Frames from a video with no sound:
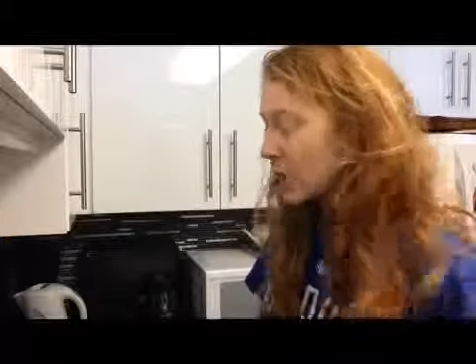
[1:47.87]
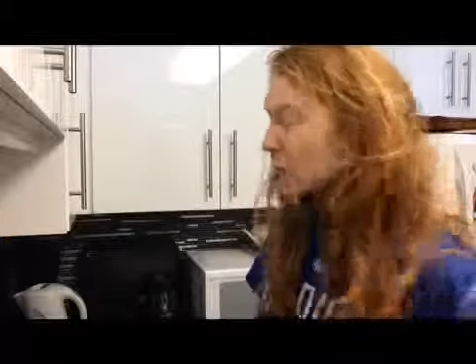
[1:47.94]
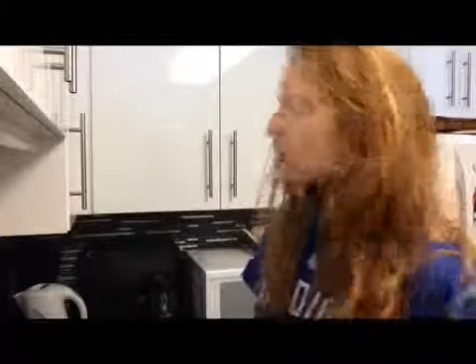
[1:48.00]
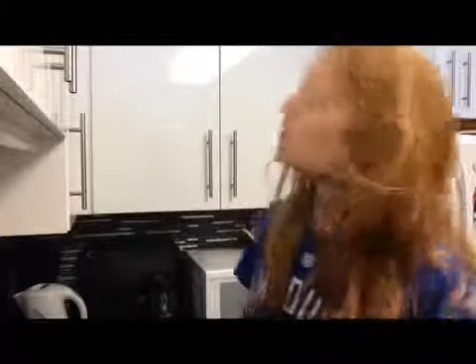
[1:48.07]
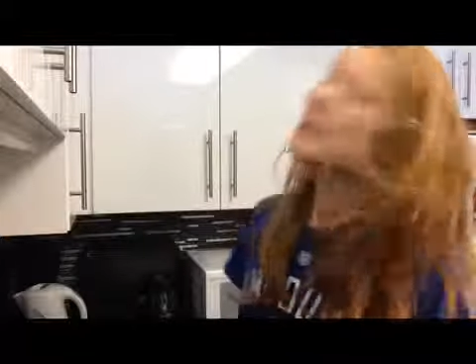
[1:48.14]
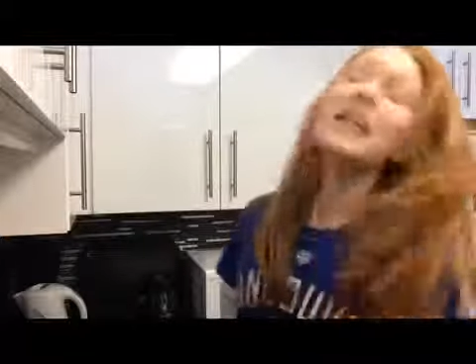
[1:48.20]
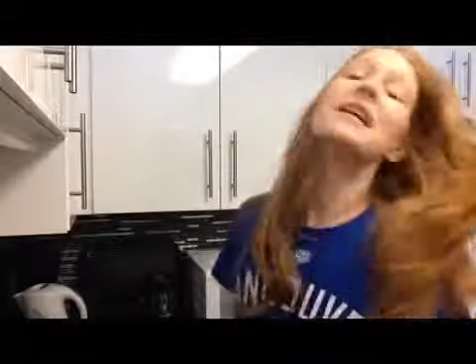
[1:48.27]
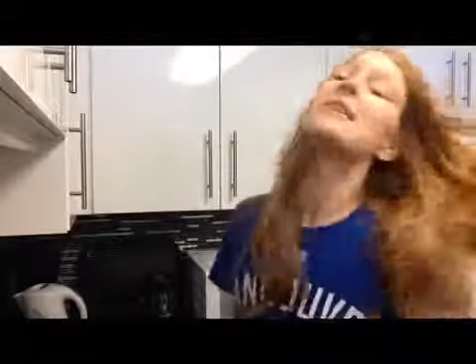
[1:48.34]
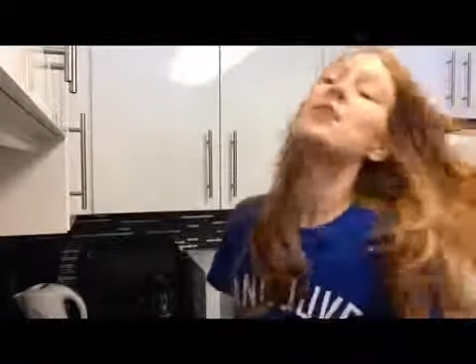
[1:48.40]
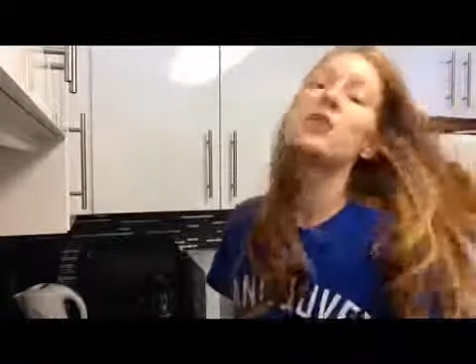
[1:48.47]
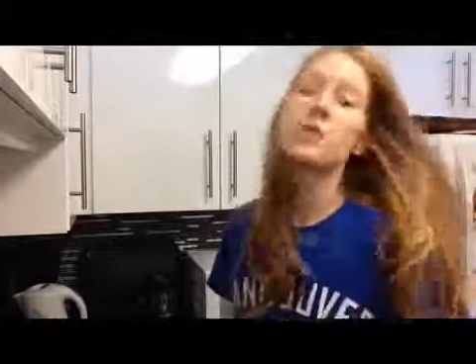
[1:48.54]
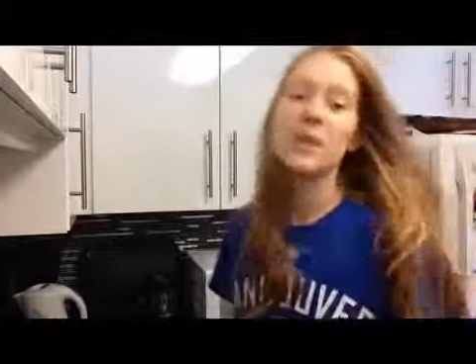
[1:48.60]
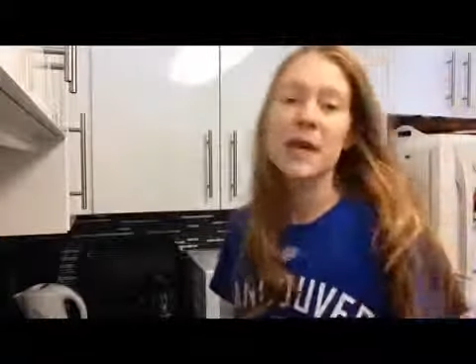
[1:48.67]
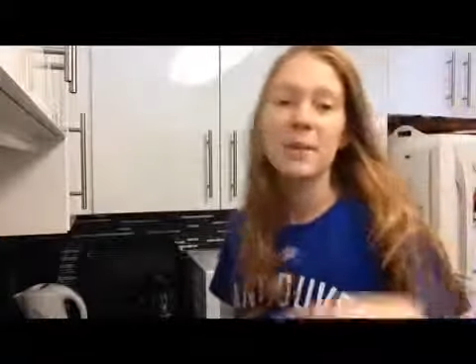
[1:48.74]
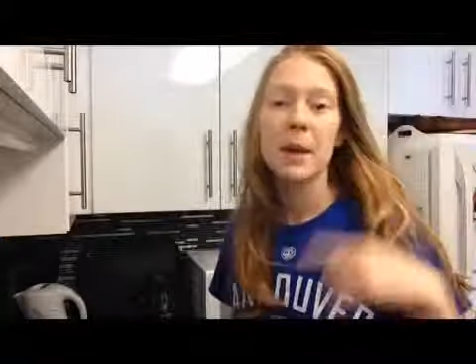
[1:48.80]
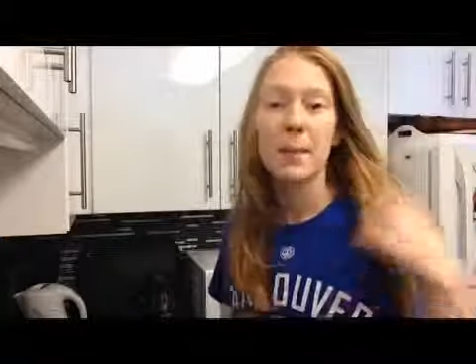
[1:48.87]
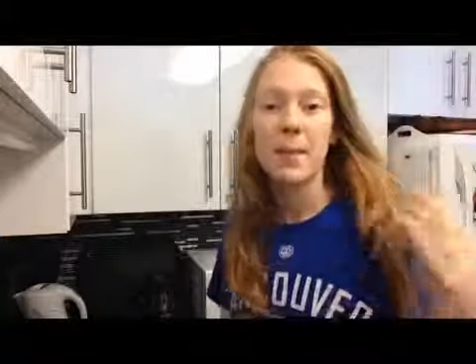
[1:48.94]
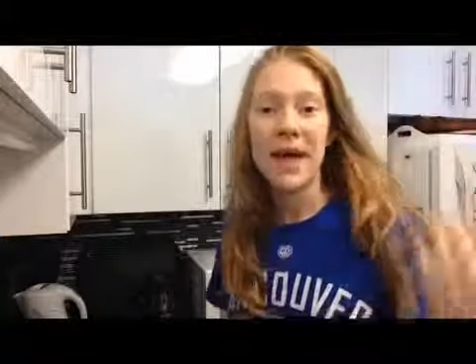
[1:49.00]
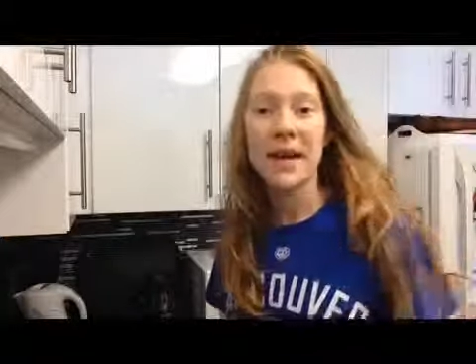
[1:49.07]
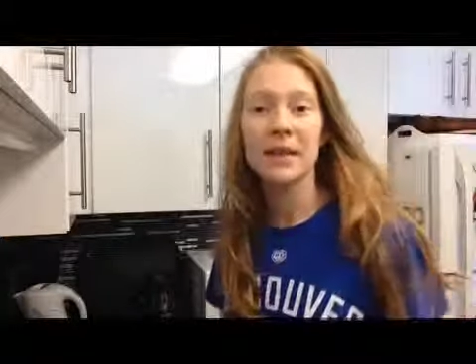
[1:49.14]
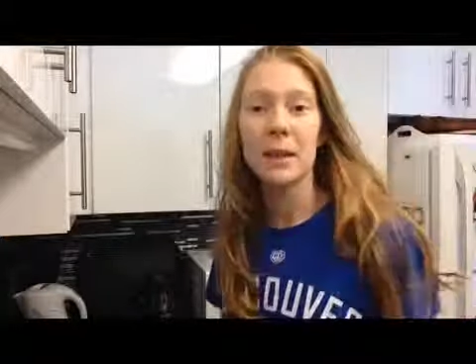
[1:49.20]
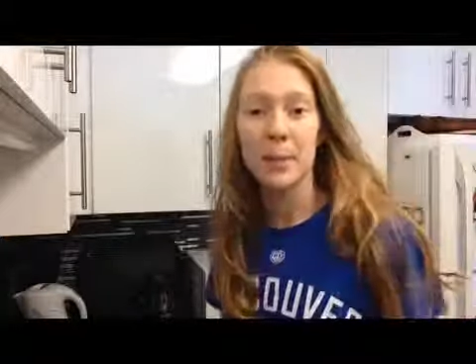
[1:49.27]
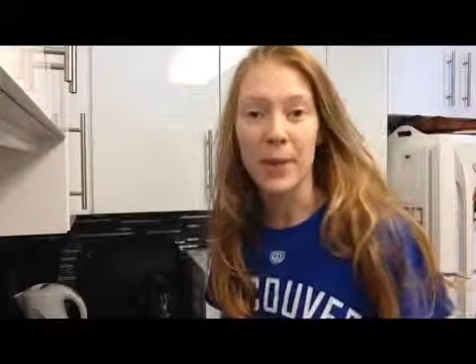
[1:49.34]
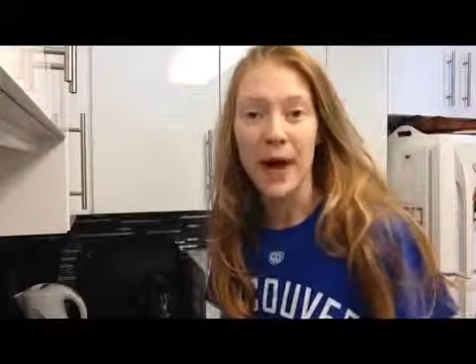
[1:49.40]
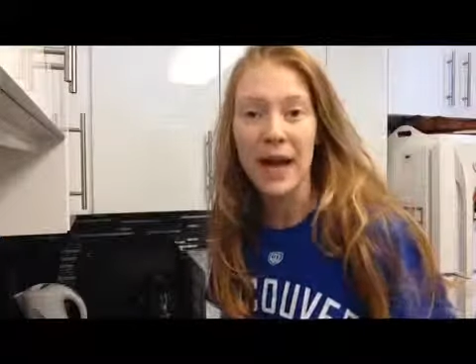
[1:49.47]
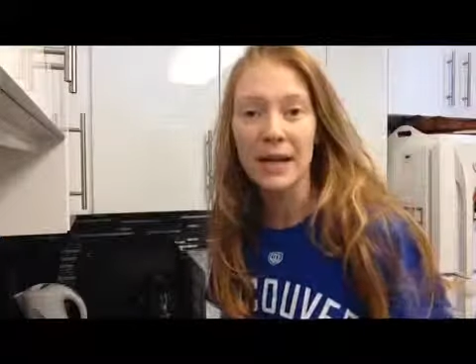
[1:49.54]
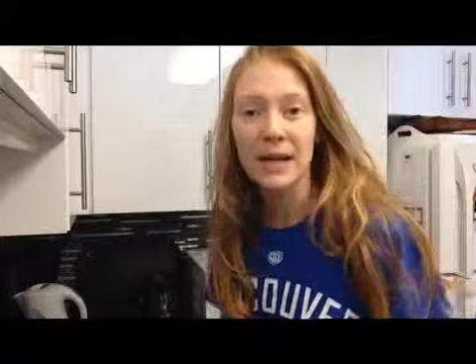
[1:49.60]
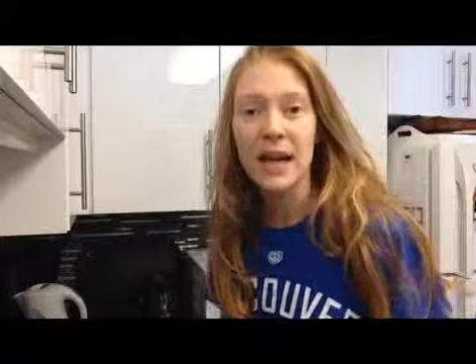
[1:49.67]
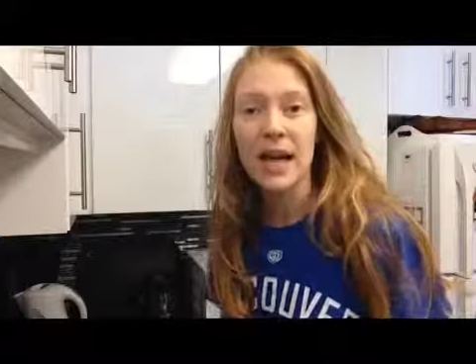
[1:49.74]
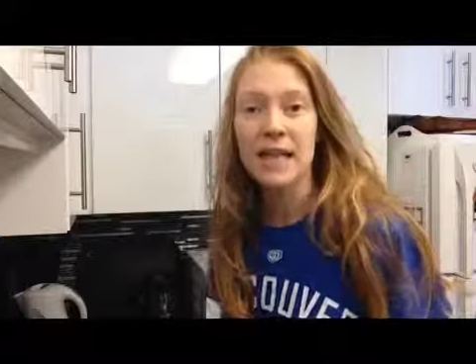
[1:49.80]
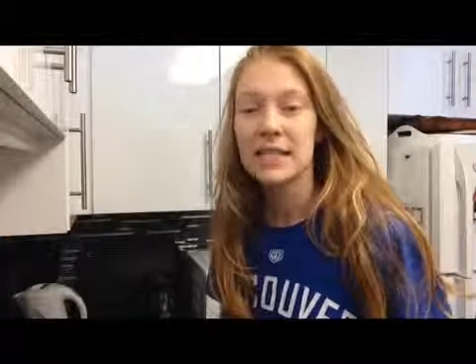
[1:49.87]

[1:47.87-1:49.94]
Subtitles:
The minute it starts becoming a pain in the butt,